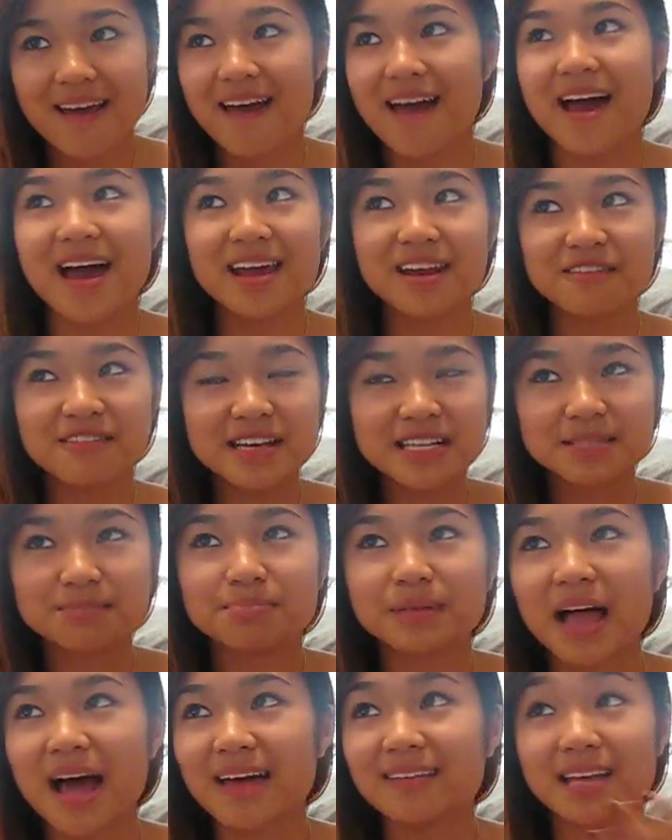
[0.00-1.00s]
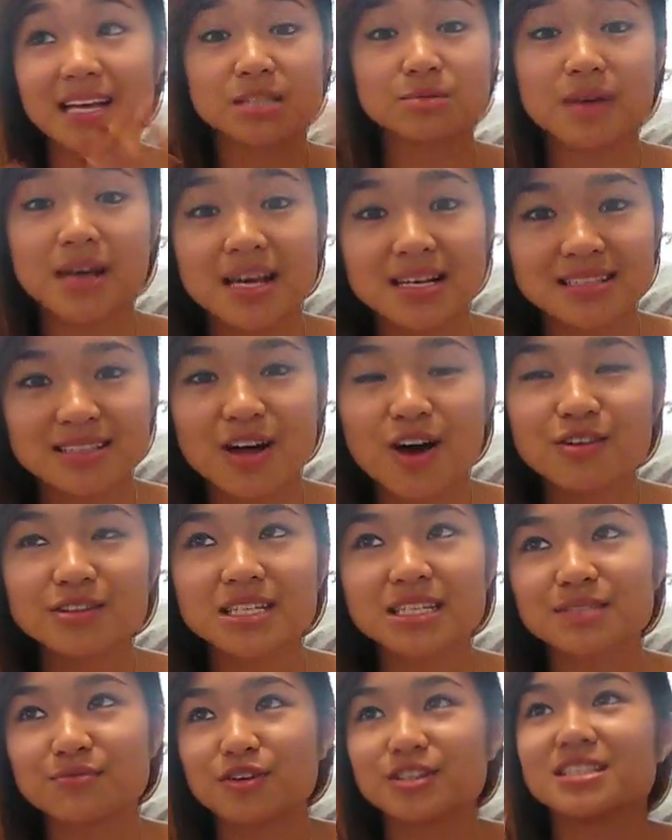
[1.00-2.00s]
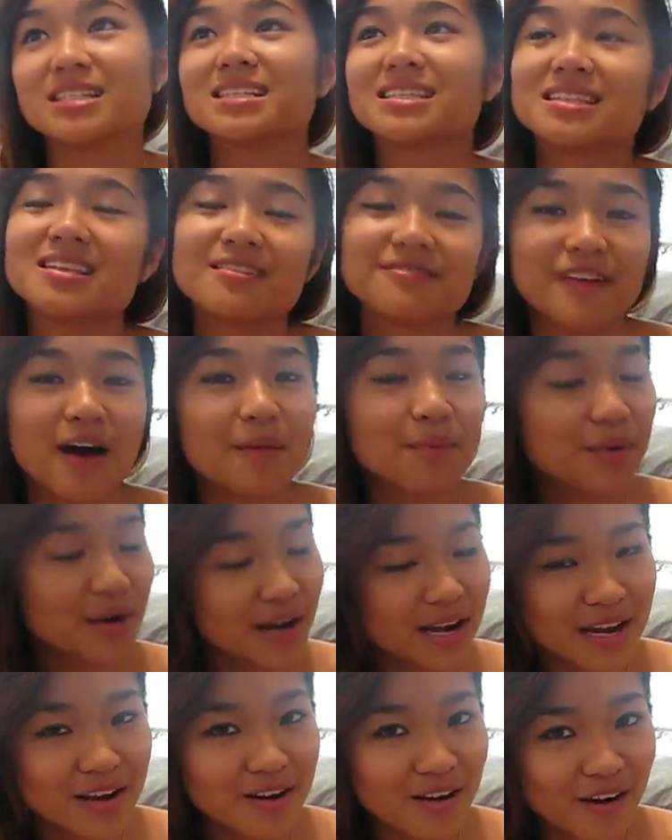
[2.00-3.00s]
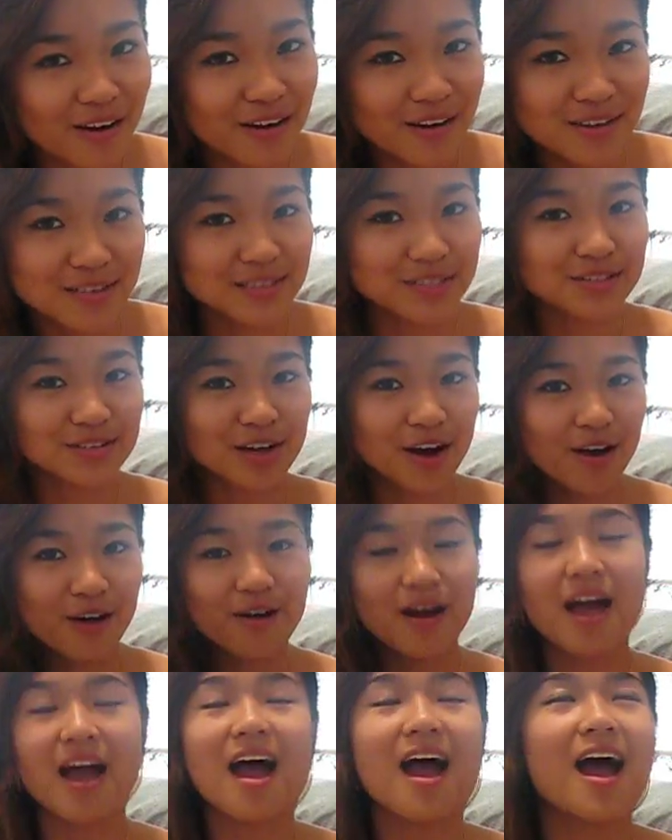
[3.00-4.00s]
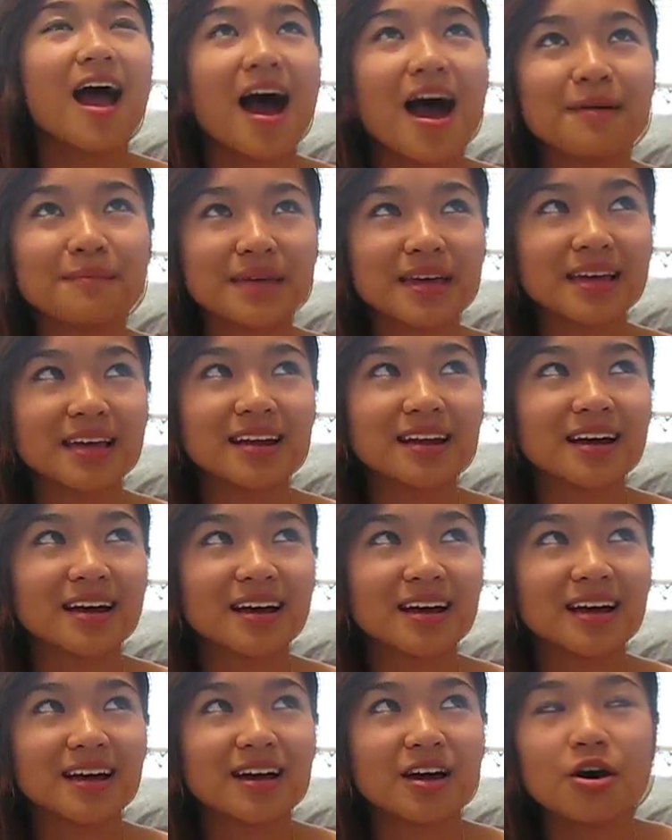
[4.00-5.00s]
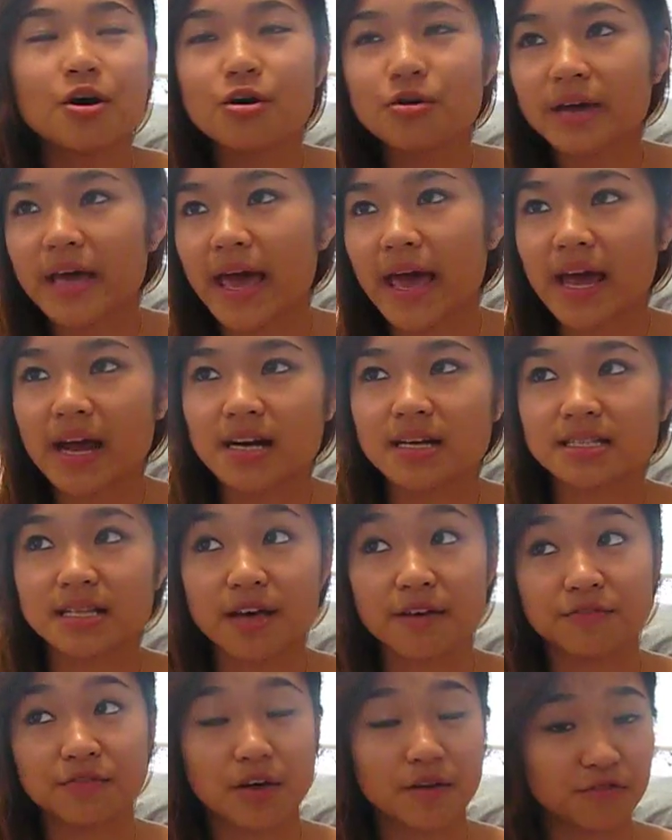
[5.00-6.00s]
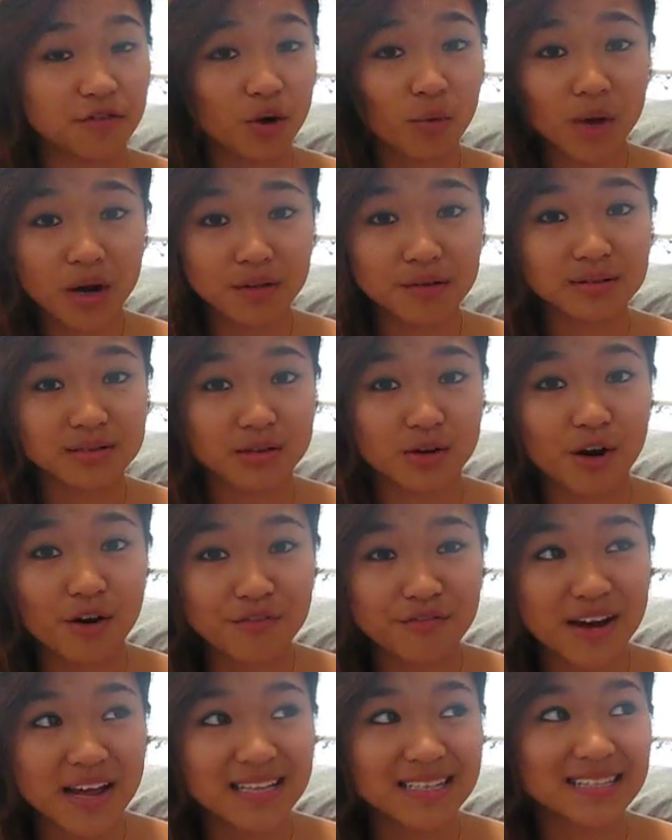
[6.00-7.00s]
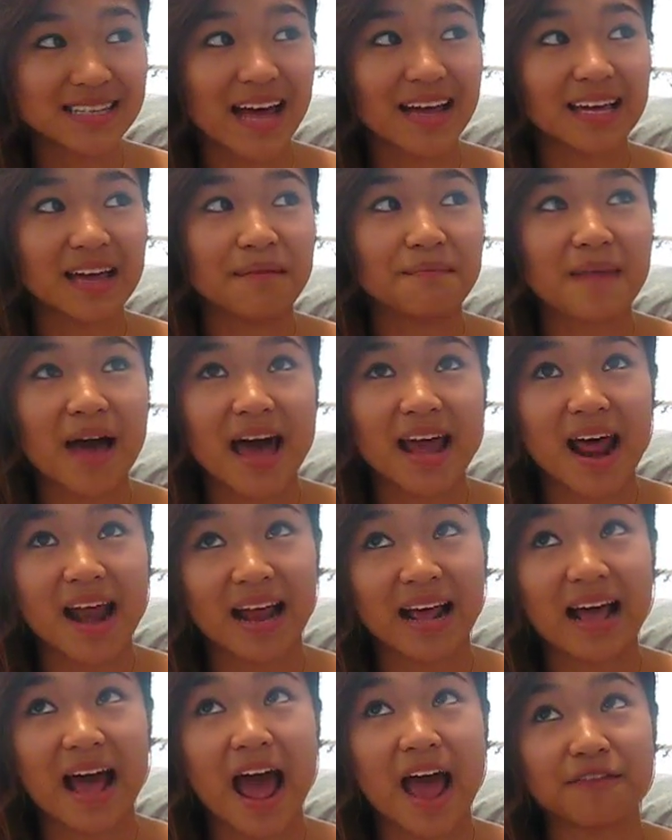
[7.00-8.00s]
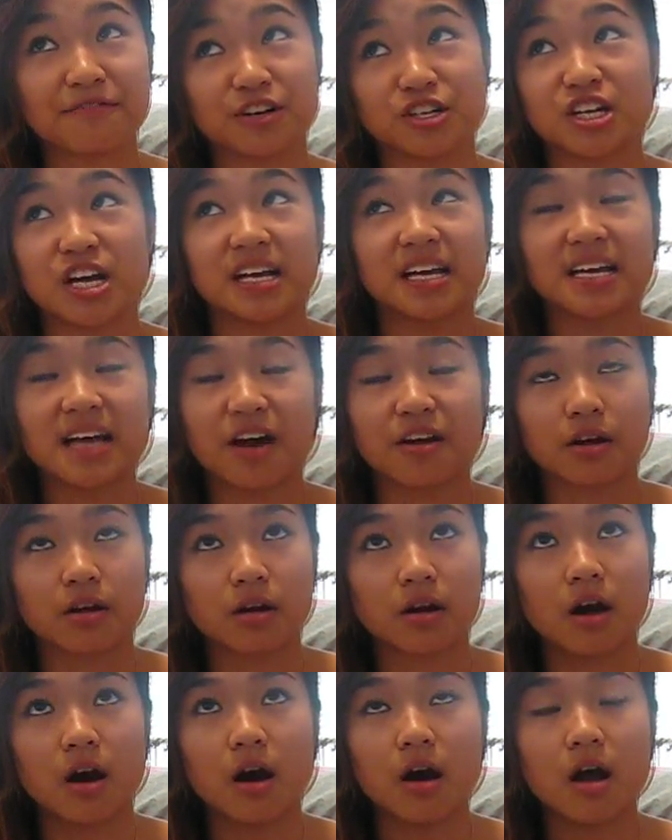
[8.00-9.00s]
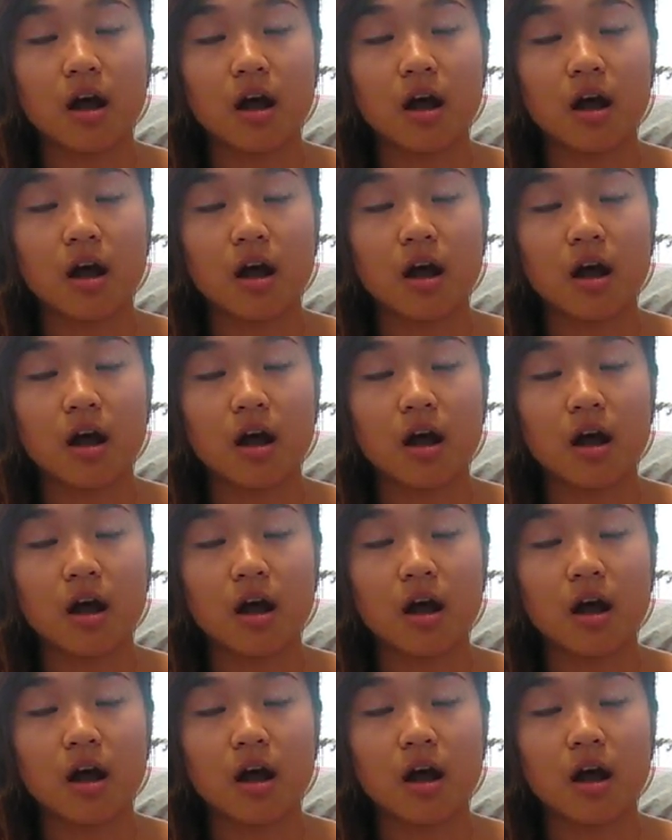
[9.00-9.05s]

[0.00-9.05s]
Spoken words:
And if he's blind, that's what his nose is for, to sniff out pretty girls, you know? I mean, who cares? If you're one of those girlfriends that get mad at a guy for checking out a girl,